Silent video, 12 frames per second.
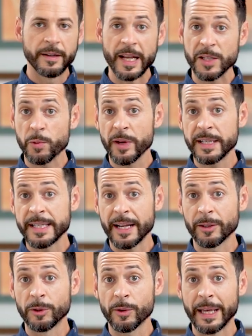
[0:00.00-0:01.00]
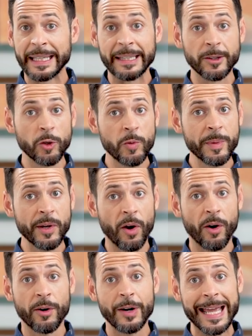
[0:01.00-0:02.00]
Next, we're gonna take a look at
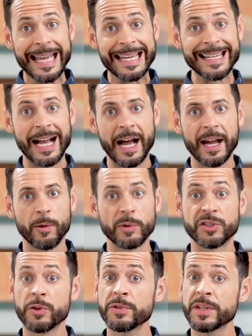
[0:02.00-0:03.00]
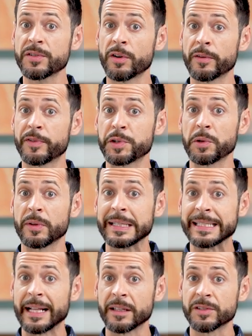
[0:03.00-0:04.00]
Luminar AI, which uses artificial
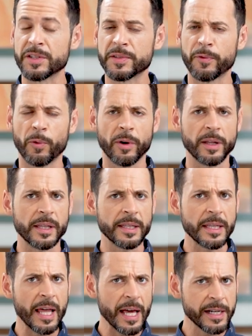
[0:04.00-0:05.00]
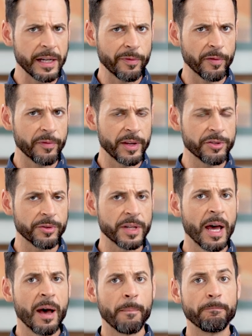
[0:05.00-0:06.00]
intelligence for a lot of different features,
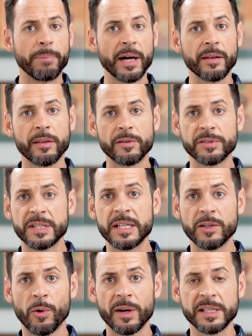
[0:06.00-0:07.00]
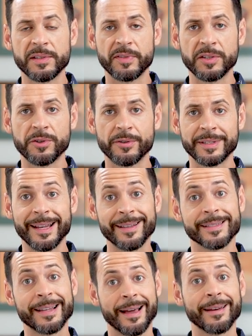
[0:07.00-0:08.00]
but their denoise feature
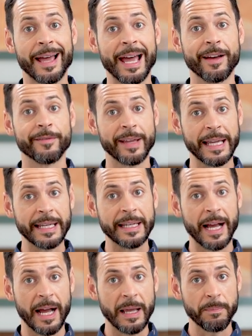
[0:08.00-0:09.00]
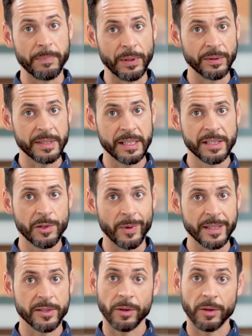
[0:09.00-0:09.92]
does not have AI built into it.